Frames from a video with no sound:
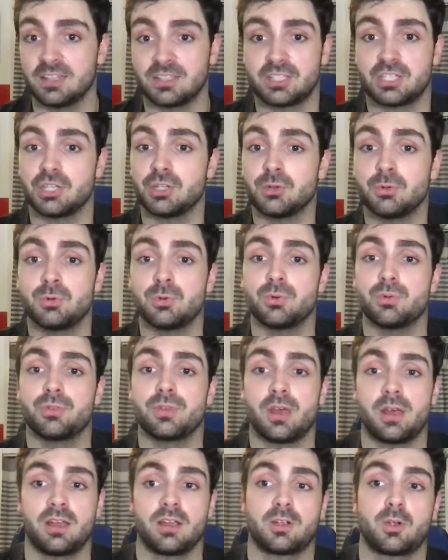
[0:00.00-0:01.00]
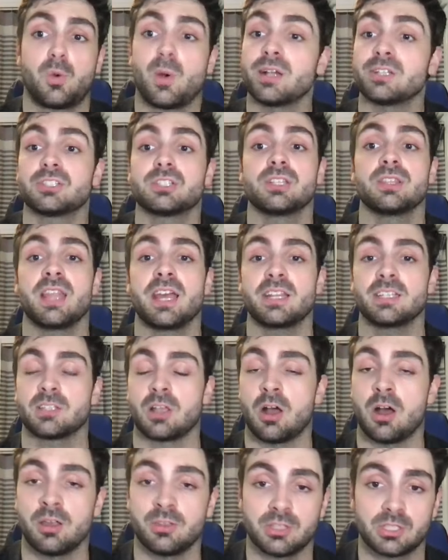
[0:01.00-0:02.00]
to the question that is
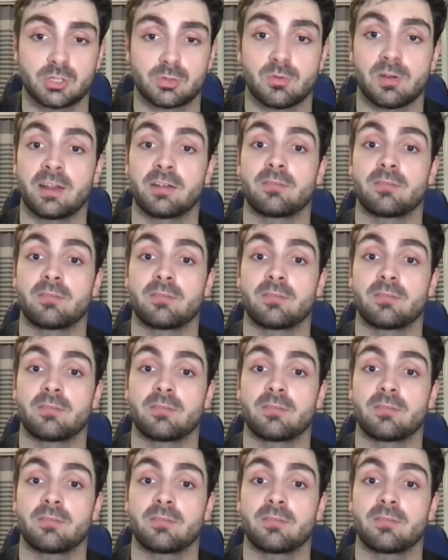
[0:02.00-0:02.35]
on the screen